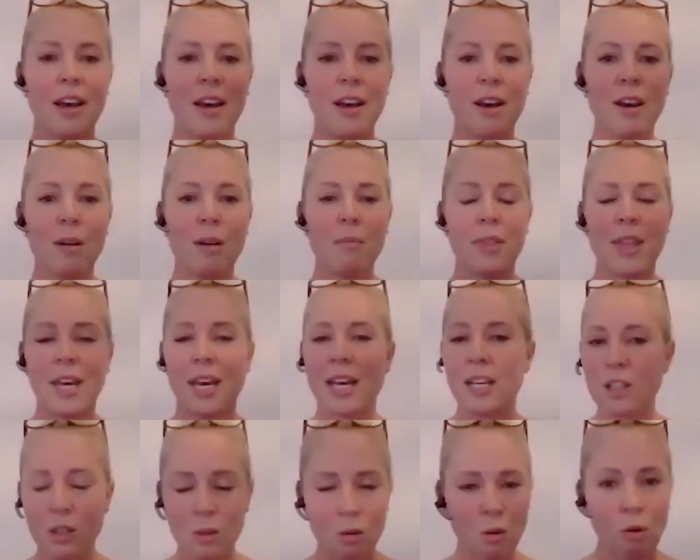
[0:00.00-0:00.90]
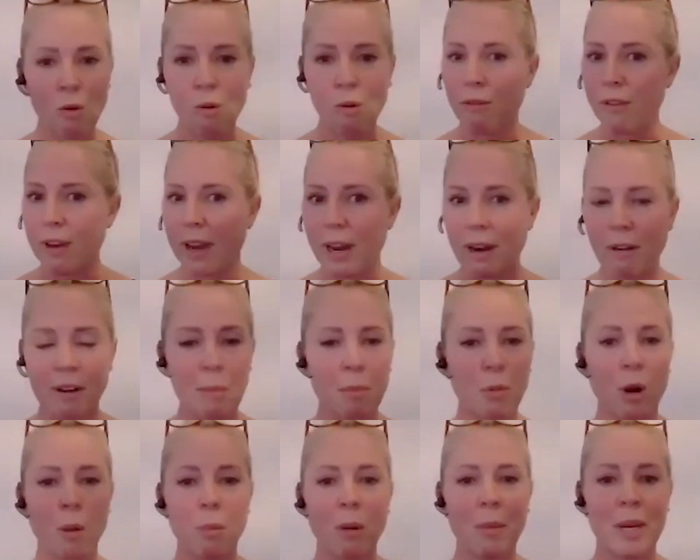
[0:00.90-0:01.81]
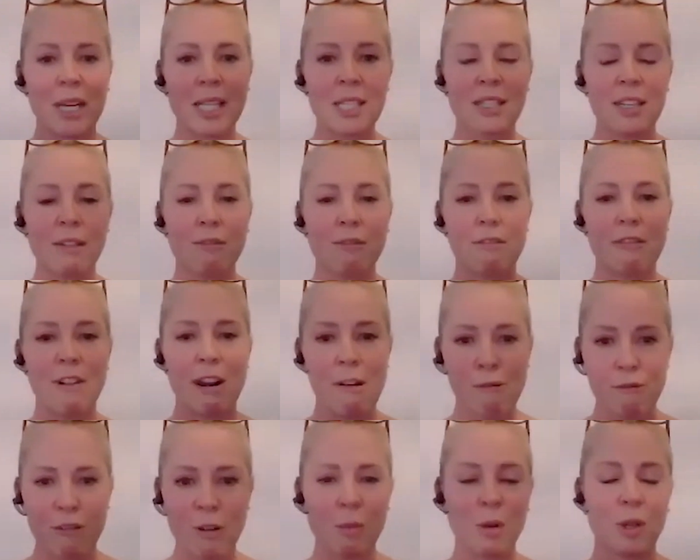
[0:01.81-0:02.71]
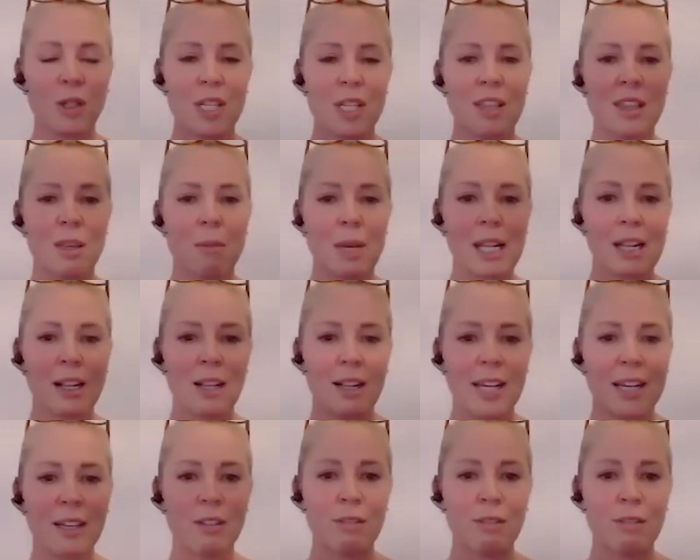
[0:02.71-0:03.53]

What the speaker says: That's all very problematic for everybody in the mental health